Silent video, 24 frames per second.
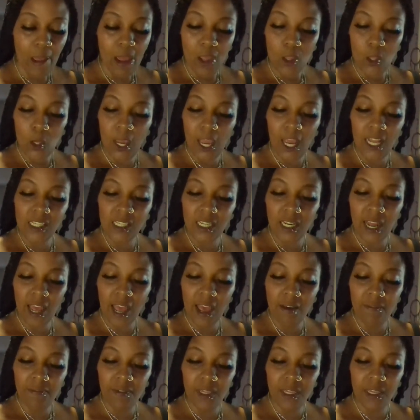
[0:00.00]
You guys can
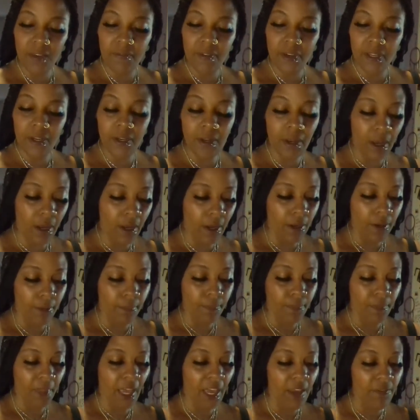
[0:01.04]
have even
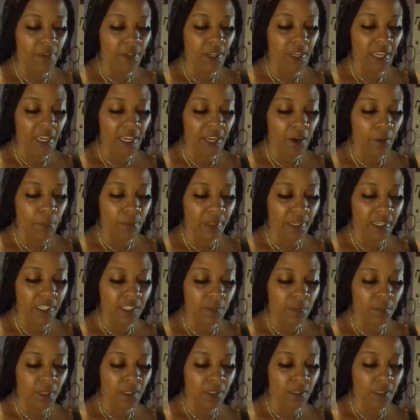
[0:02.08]
um, heavy air
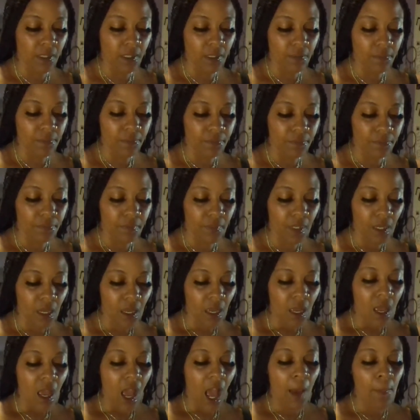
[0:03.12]
placements.
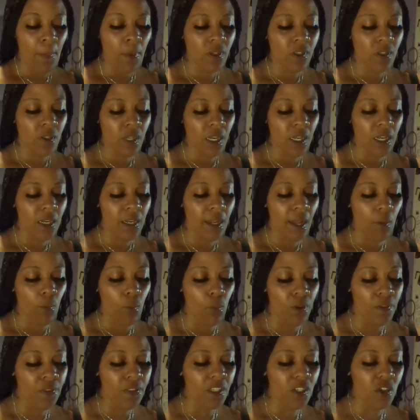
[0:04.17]
I'm also getting that
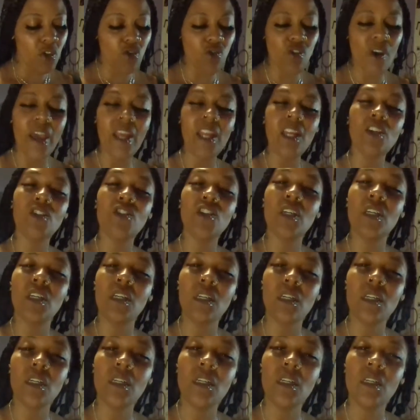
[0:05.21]
when the
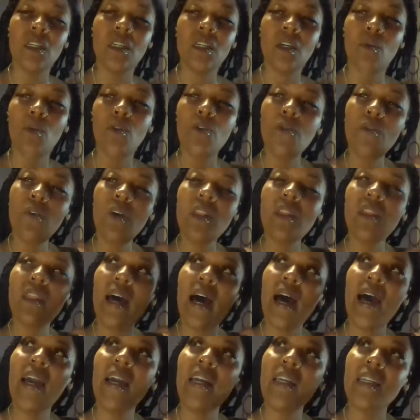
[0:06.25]
strategy, when you get
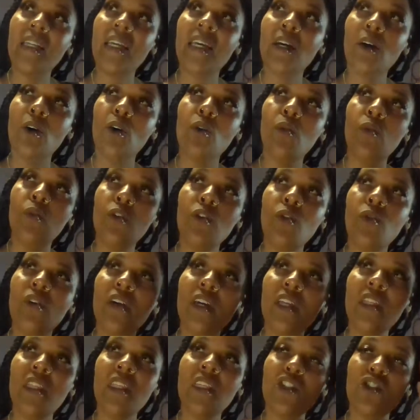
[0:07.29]
the idea or when you
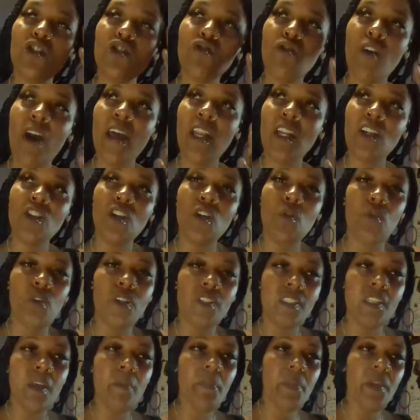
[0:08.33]
get this strategy,
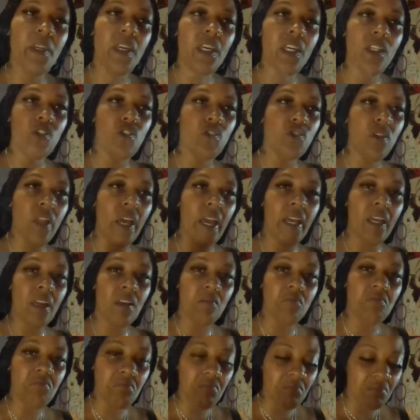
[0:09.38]
when something hits you
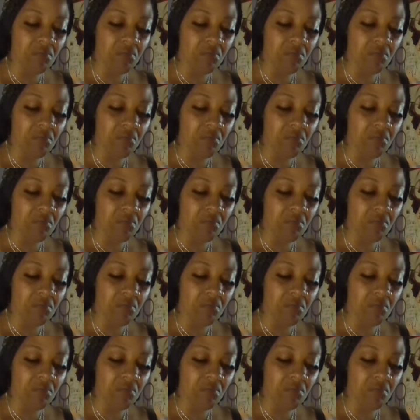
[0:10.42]
like,